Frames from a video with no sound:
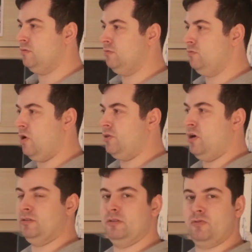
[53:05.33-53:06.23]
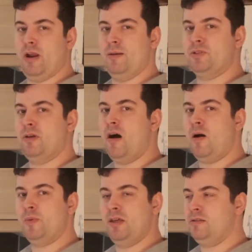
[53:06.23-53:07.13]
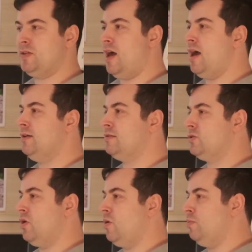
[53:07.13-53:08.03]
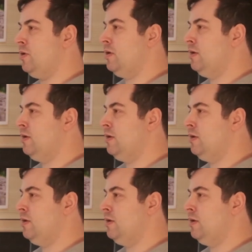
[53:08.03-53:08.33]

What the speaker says: 100 grams salami inside, some